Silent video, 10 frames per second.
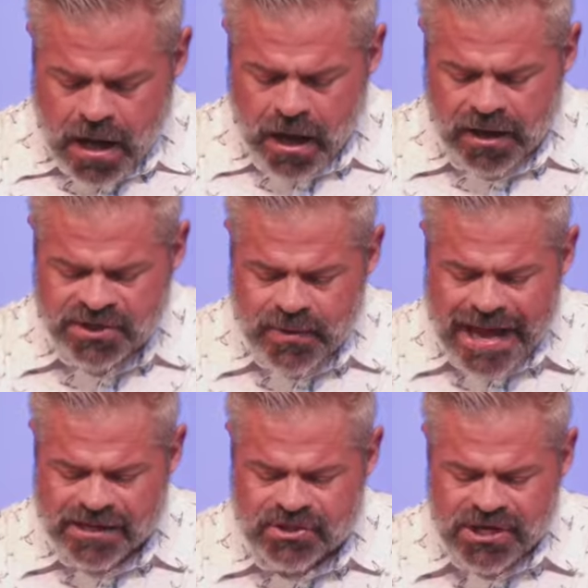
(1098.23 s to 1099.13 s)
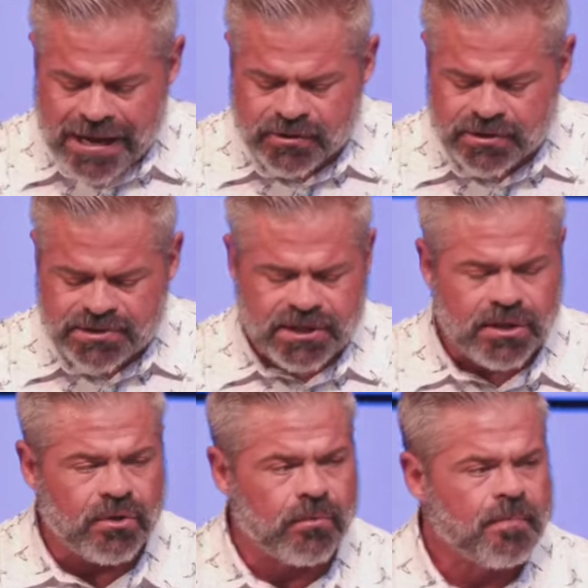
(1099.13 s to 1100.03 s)
Also in Acts chapter
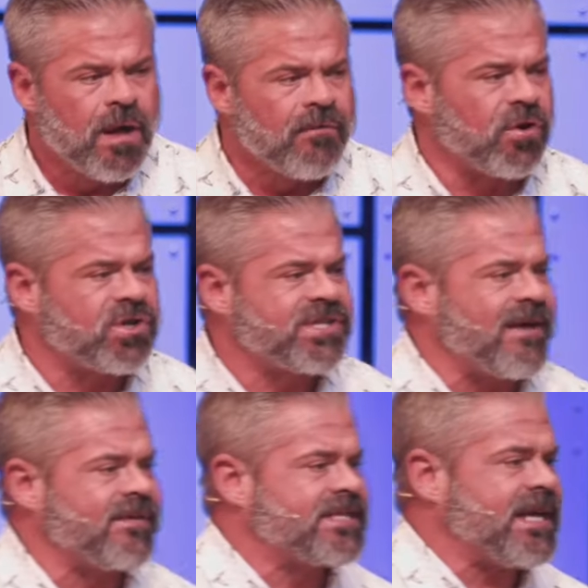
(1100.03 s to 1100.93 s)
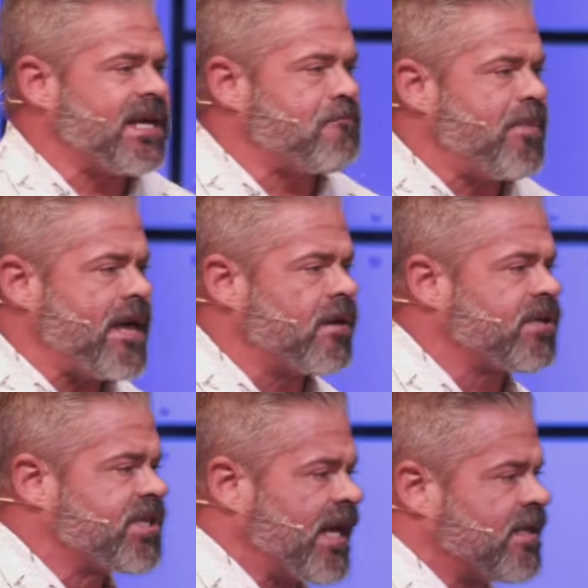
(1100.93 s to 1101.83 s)
2, verse 17, Peter
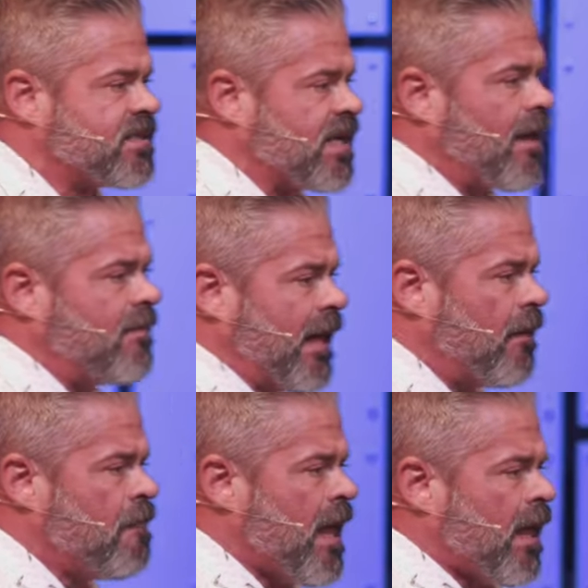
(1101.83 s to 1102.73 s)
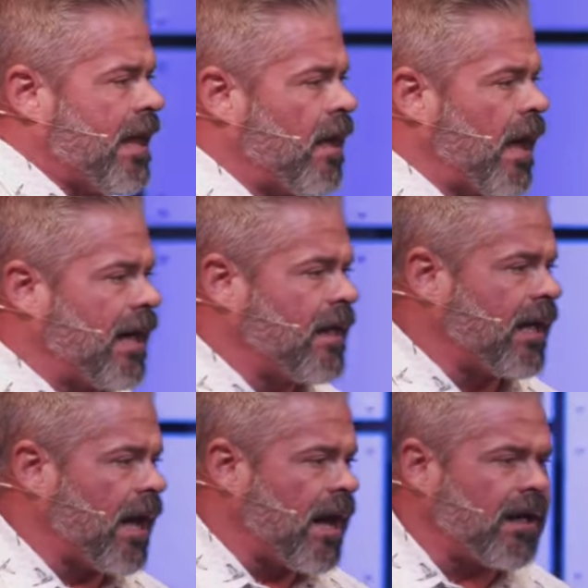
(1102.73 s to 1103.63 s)
stands up. Now, now I,
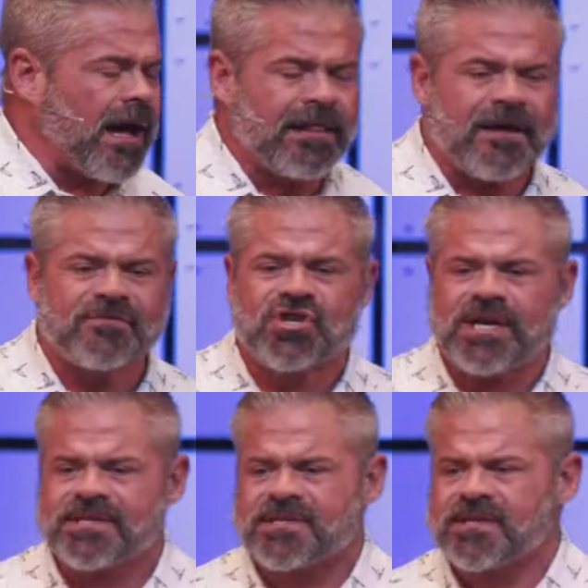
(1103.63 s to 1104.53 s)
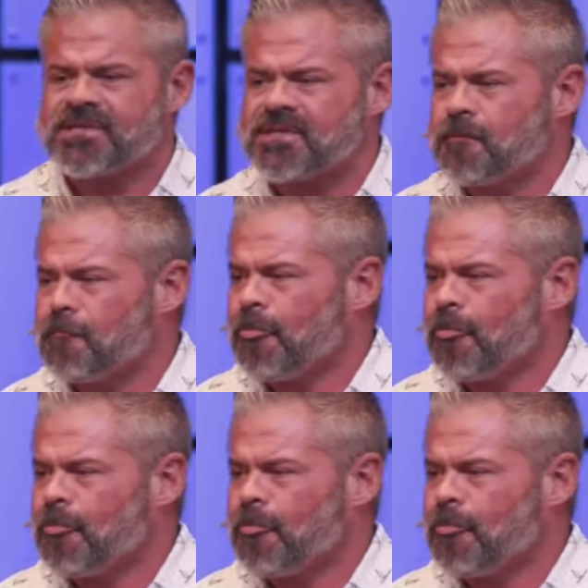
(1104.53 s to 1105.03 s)
I, I love Jesus.